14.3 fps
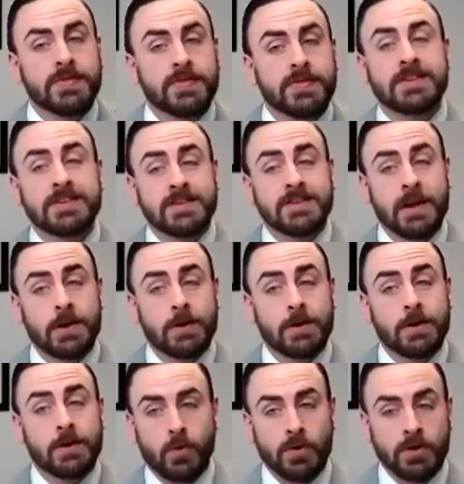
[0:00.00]
they settle
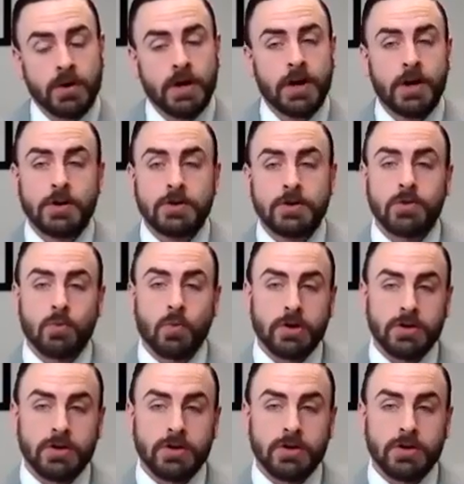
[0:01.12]
for. So what
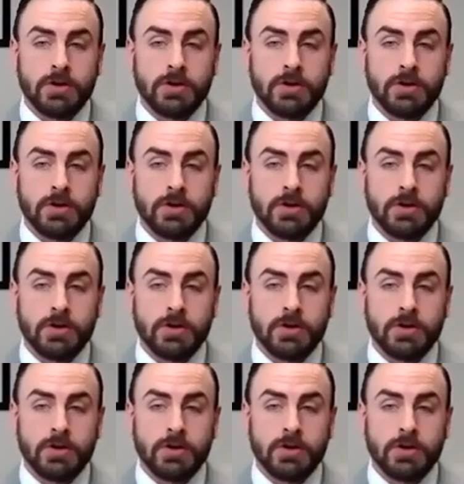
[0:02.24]
you exactly
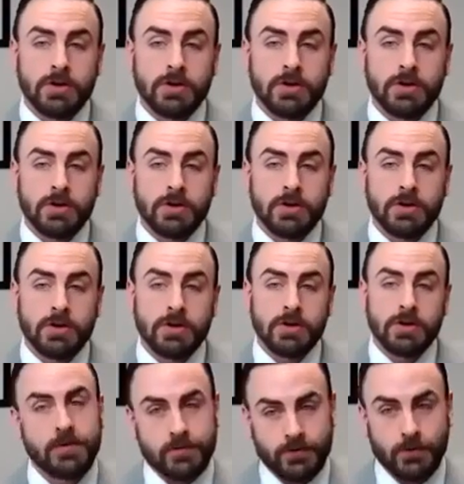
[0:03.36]
want versus what you
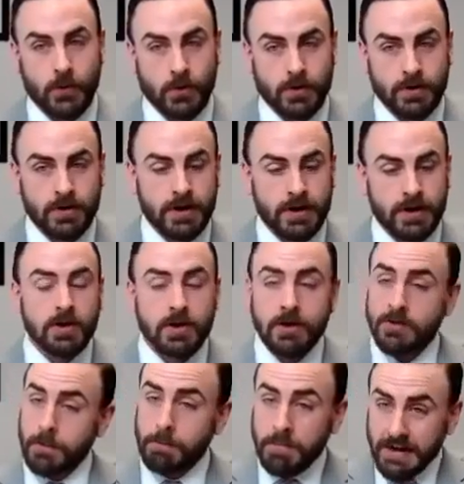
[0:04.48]
settle for. There's a
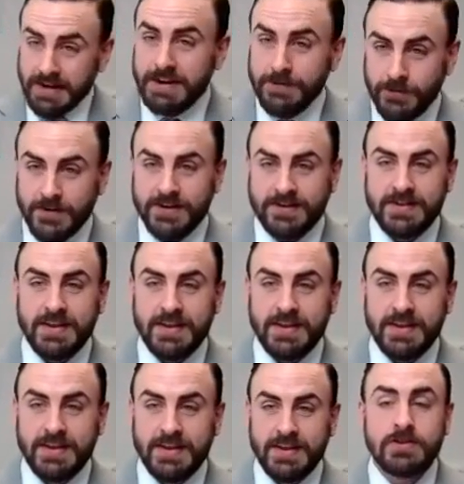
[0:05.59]
big difference there,
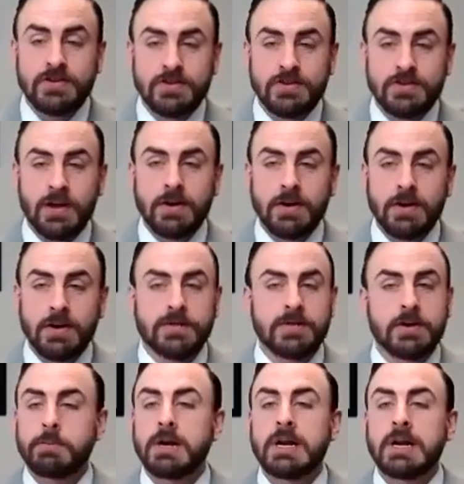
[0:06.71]
and it's subtle enough that
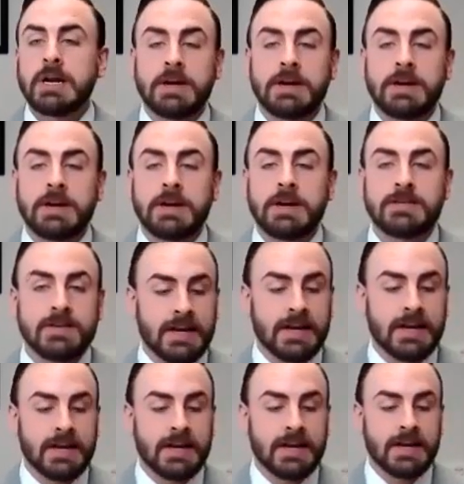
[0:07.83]
nobody even pays
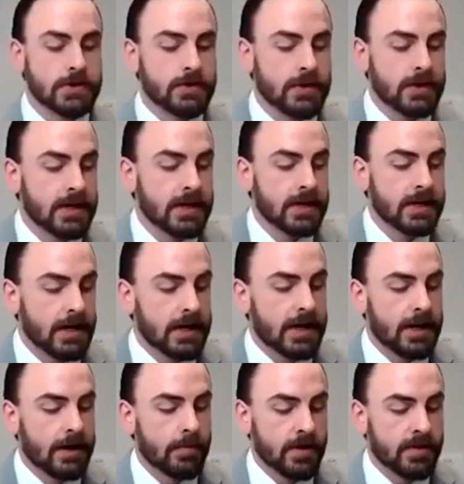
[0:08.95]
attention to it.
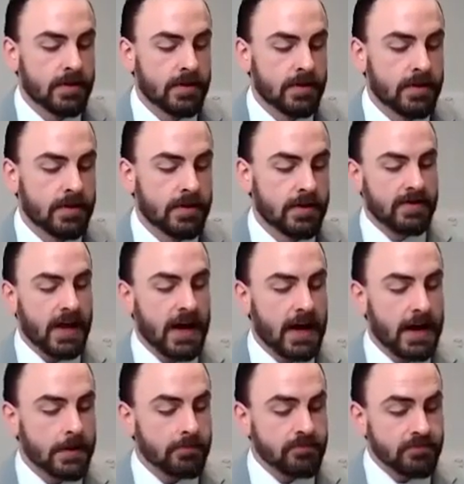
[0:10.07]
And then the next level above
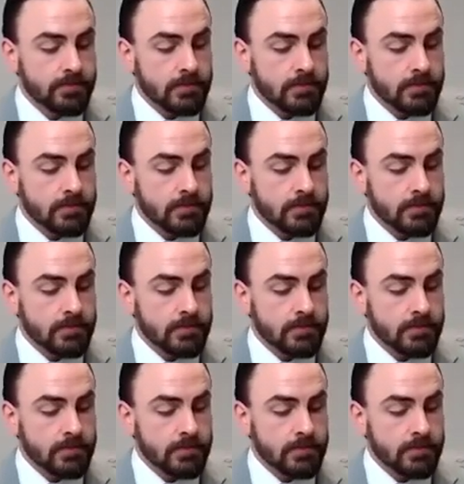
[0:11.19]
that,